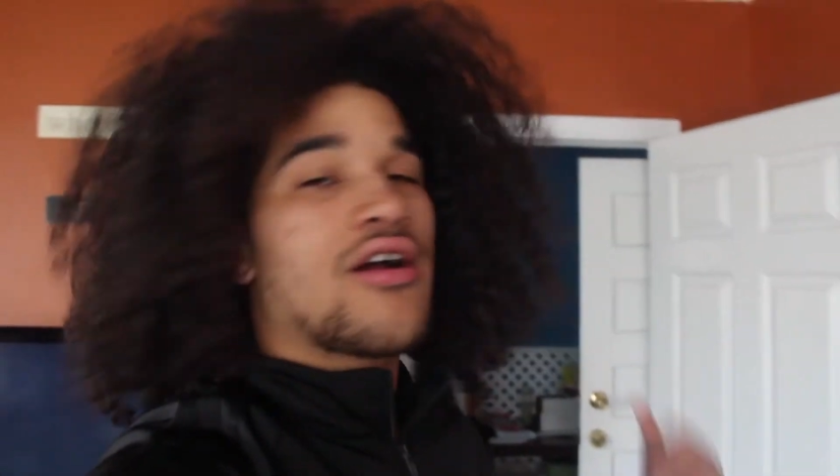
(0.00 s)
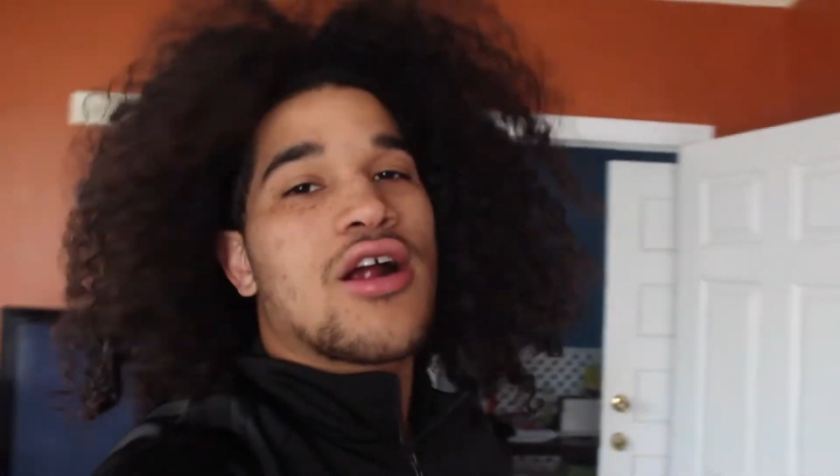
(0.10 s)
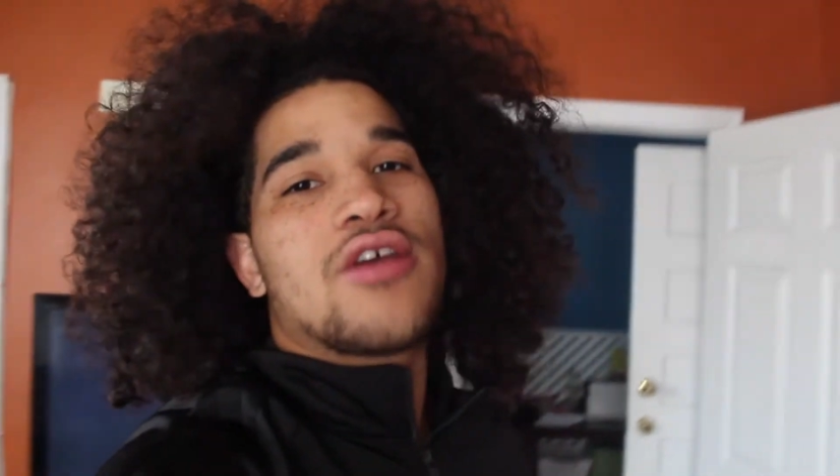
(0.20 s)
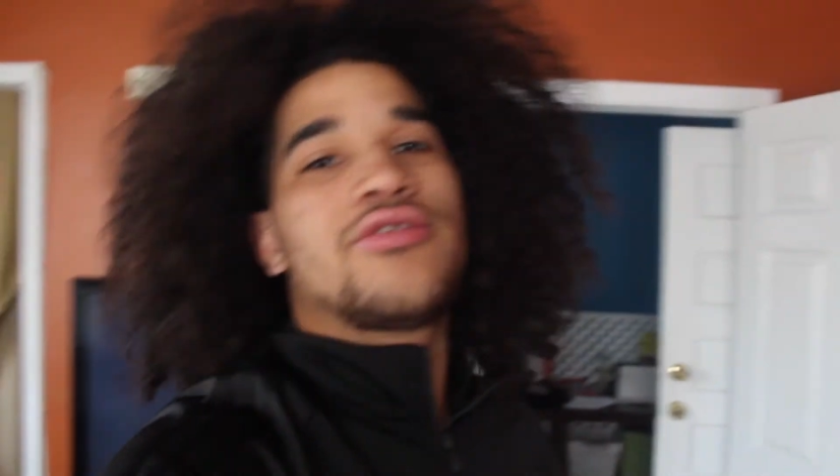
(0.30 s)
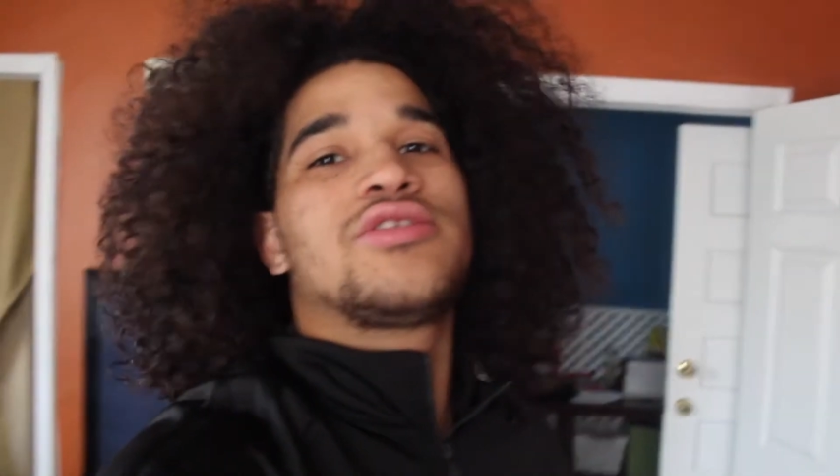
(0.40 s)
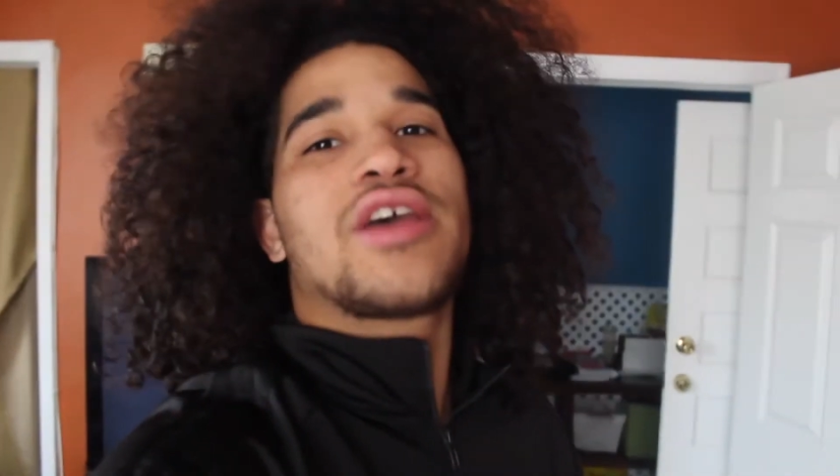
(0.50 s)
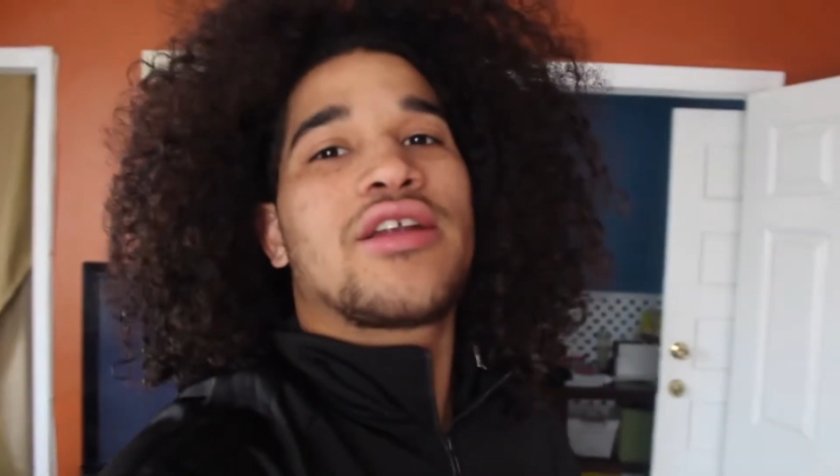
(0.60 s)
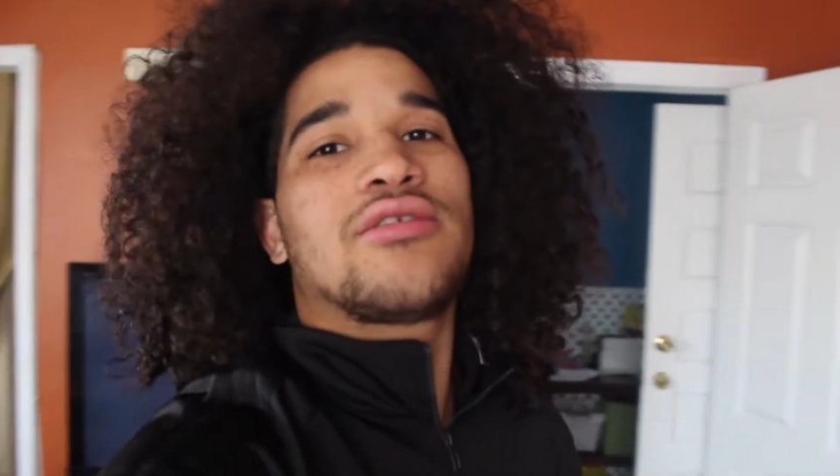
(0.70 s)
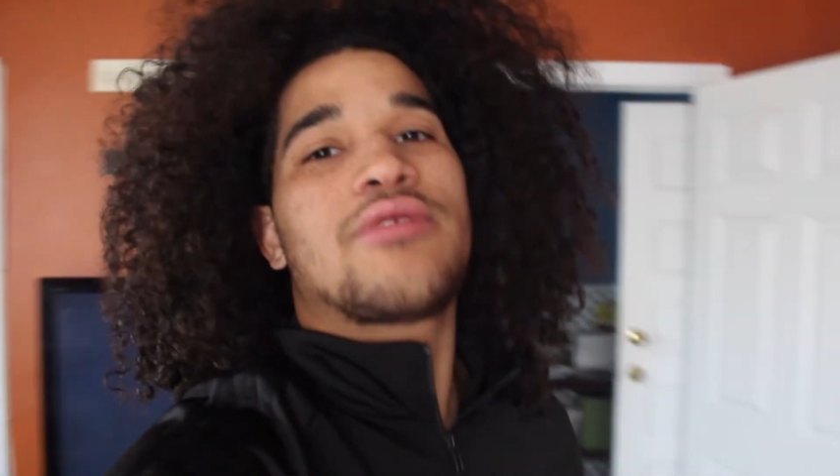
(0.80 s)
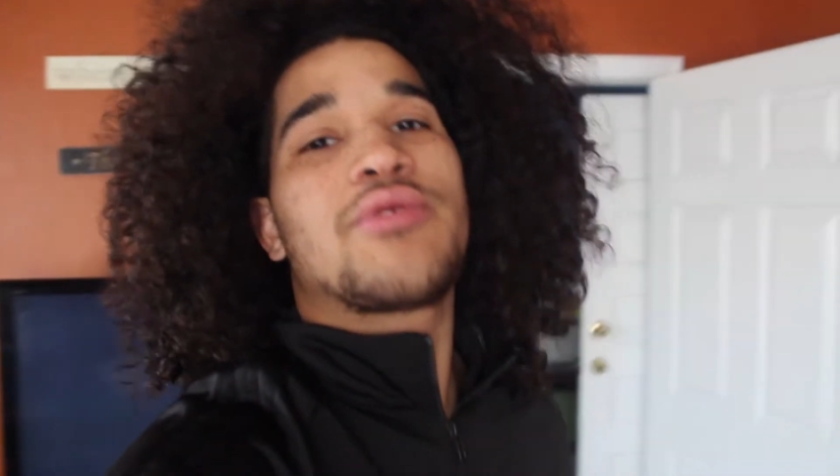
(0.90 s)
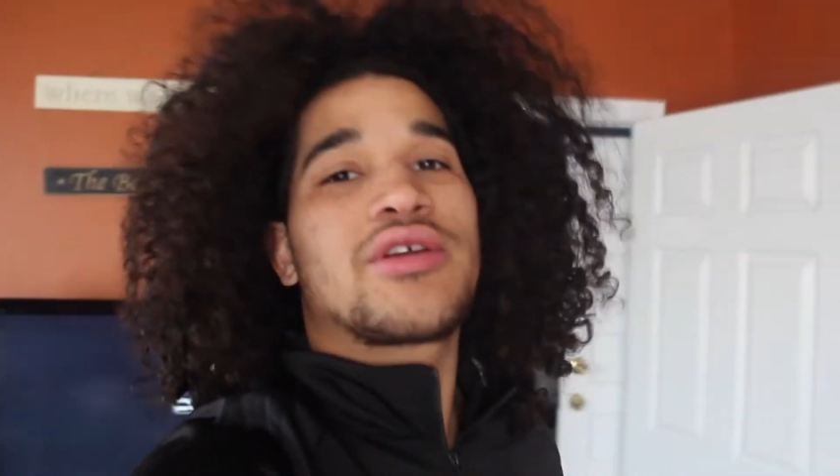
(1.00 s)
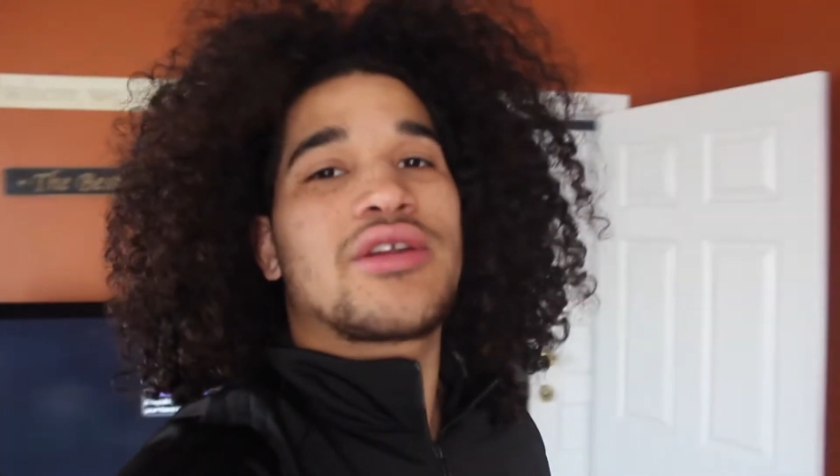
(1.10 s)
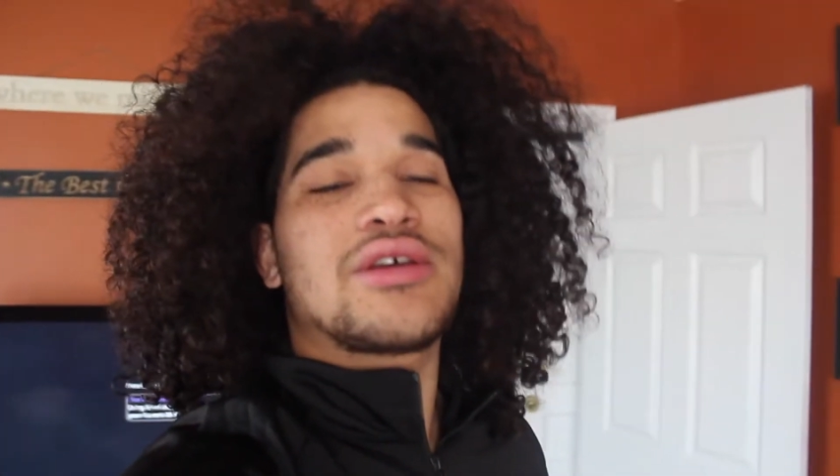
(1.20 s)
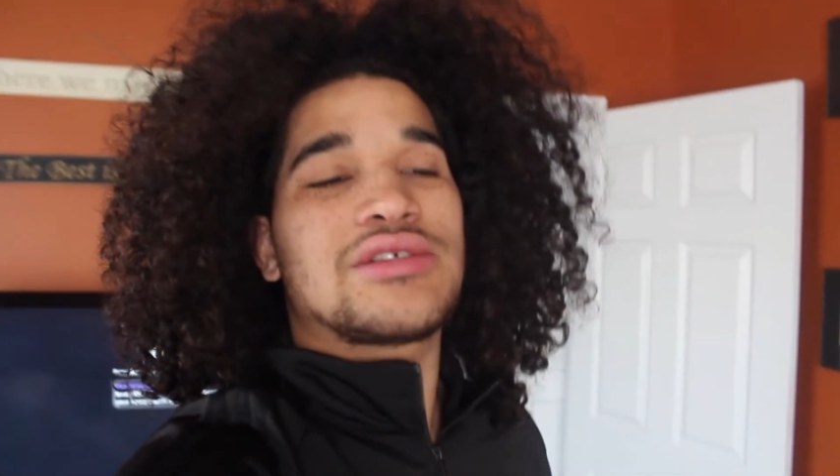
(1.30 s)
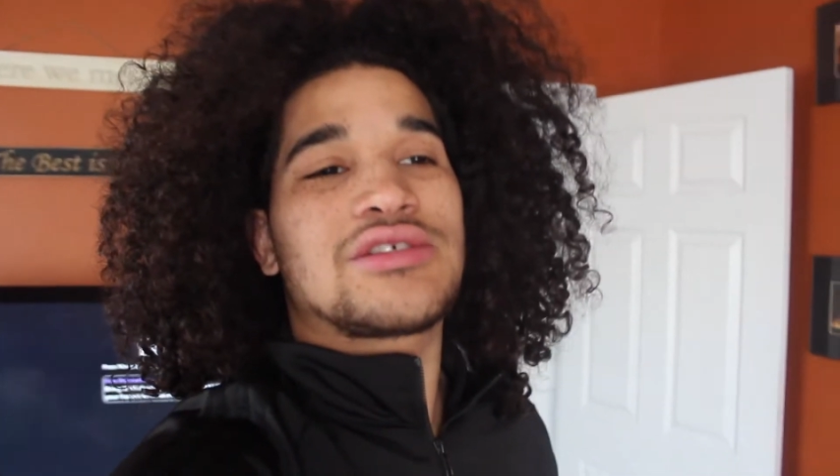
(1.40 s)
our other channel that we're gonna